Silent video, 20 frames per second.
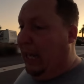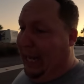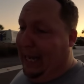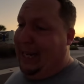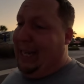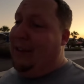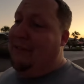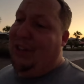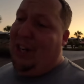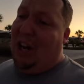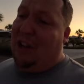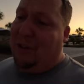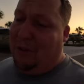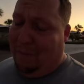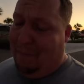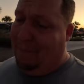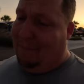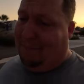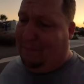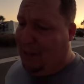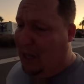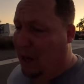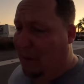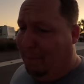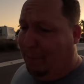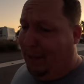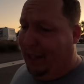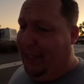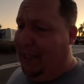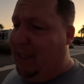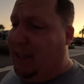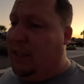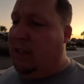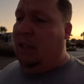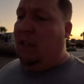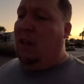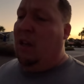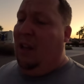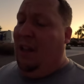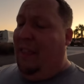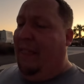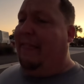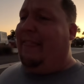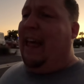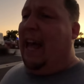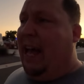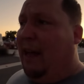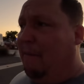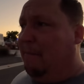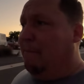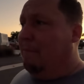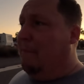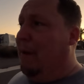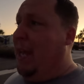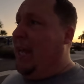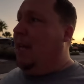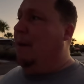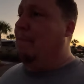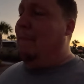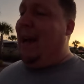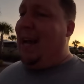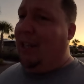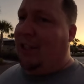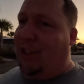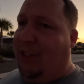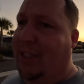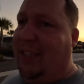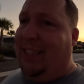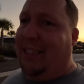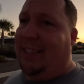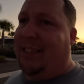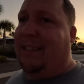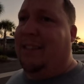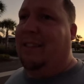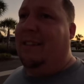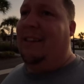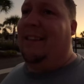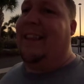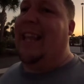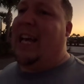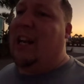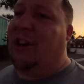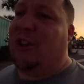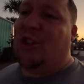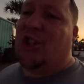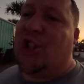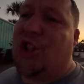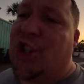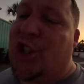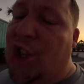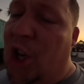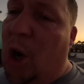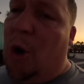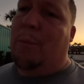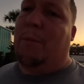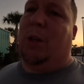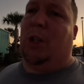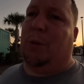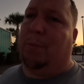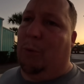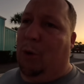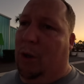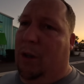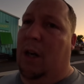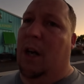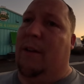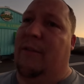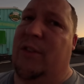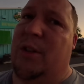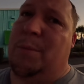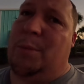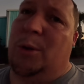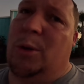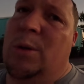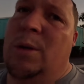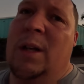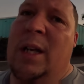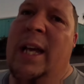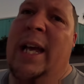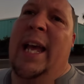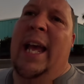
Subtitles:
and even other companies that make mattresses that are so much more comfortable.